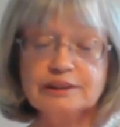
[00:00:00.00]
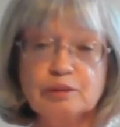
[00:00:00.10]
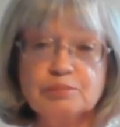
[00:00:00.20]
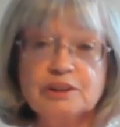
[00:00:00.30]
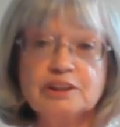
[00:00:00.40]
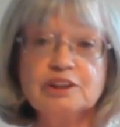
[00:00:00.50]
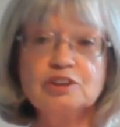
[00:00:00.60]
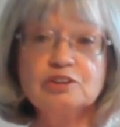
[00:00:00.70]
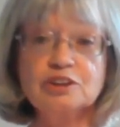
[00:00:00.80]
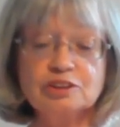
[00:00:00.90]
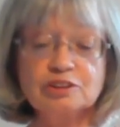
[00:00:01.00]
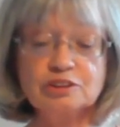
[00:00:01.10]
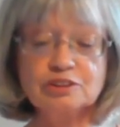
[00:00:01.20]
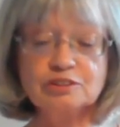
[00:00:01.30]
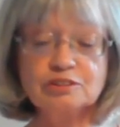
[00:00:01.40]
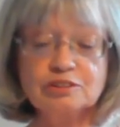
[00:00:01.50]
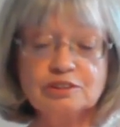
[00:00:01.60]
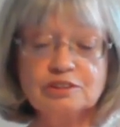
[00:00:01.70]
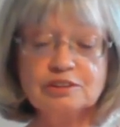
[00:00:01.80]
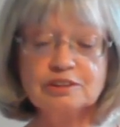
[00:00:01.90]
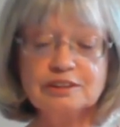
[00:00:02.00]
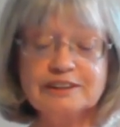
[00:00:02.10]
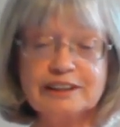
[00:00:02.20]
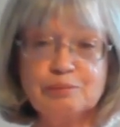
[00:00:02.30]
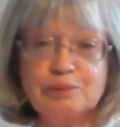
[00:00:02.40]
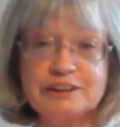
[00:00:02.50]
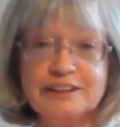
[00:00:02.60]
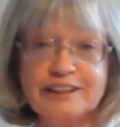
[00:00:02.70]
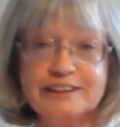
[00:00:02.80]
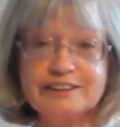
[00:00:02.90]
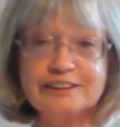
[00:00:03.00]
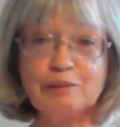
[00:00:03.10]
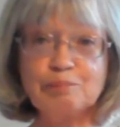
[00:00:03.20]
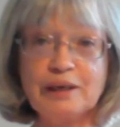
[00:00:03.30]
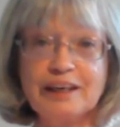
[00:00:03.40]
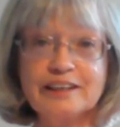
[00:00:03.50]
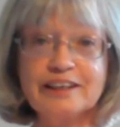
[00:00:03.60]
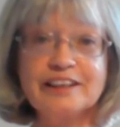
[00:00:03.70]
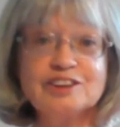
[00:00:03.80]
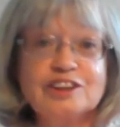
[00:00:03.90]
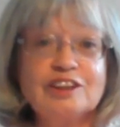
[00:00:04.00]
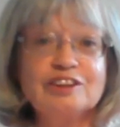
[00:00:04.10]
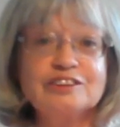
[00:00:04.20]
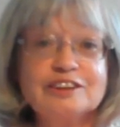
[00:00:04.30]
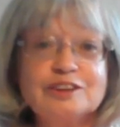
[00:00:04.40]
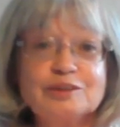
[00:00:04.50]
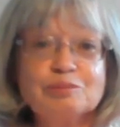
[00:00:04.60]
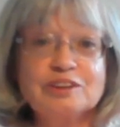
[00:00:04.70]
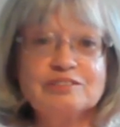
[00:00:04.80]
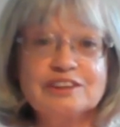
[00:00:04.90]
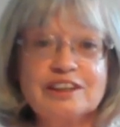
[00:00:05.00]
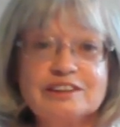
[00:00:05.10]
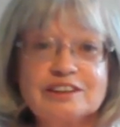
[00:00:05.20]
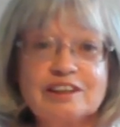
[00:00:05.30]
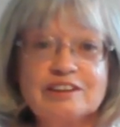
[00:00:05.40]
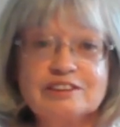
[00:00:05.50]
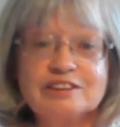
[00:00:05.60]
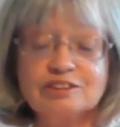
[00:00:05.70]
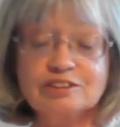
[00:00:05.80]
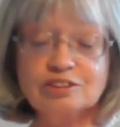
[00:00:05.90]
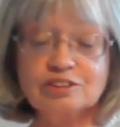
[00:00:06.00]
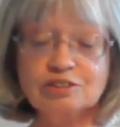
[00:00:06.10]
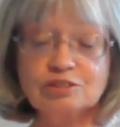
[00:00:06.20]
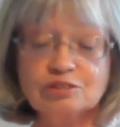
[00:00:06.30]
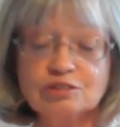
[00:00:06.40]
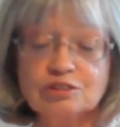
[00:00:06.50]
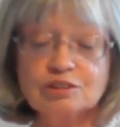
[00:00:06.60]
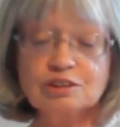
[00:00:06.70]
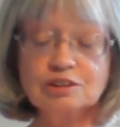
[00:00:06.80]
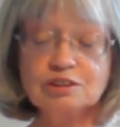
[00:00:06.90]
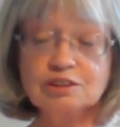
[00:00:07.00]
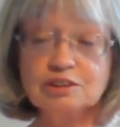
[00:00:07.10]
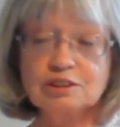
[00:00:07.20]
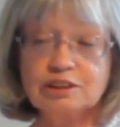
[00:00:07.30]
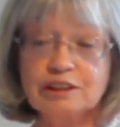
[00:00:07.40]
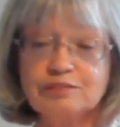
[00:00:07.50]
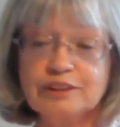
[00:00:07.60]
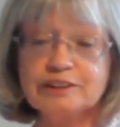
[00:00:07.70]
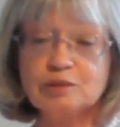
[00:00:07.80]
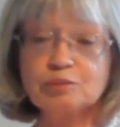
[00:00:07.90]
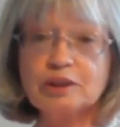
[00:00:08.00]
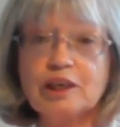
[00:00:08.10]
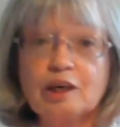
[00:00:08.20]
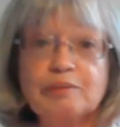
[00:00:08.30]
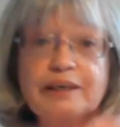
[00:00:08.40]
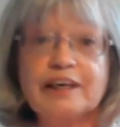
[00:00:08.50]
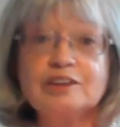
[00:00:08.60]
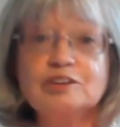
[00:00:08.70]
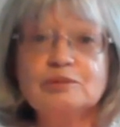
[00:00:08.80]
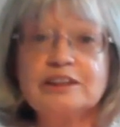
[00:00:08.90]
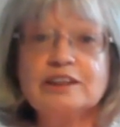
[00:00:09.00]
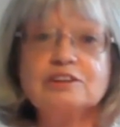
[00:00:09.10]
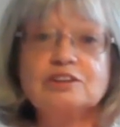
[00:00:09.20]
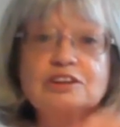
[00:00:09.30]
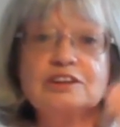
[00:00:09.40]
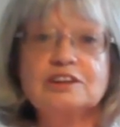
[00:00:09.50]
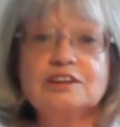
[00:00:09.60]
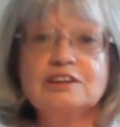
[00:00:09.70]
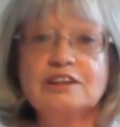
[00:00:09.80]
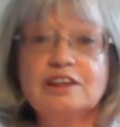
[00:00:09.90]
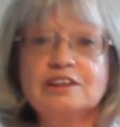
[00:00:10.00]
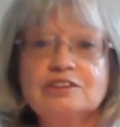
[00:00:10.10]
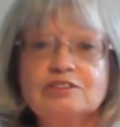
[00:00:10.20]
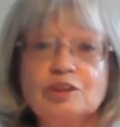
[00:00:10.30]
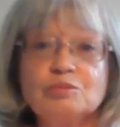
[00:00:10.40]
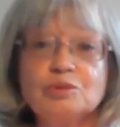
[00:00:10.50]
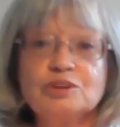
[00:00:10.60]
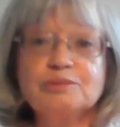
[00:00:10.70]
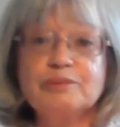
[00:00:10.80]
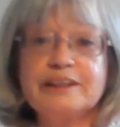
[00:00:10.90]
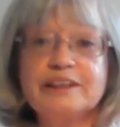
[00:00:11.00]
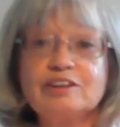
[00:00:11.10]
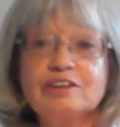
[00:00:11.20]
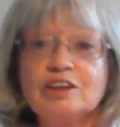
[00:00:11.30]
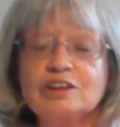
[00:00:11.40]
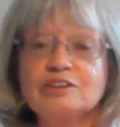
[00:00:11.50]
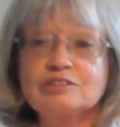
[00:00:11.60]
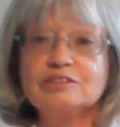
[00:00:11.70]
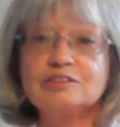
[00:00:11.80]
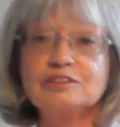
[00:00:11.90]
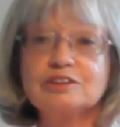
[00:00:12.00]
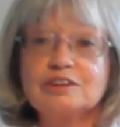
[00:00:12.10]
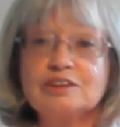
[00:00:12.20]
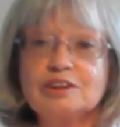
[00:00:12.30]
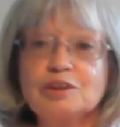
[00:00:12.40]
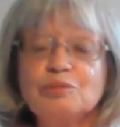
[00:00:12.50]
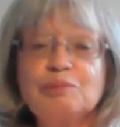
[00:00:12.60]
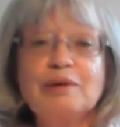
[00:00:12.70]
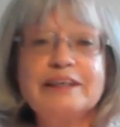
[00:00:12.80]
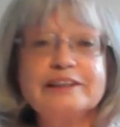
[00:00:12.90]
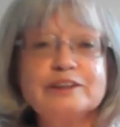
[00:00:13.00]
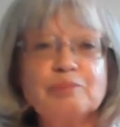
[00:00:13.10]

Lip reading: something that you can do is take a step back. I actually learnt this in one of Sally's classes that she taught. If there's someone coming at you with energy and you don't want to make it your own, we make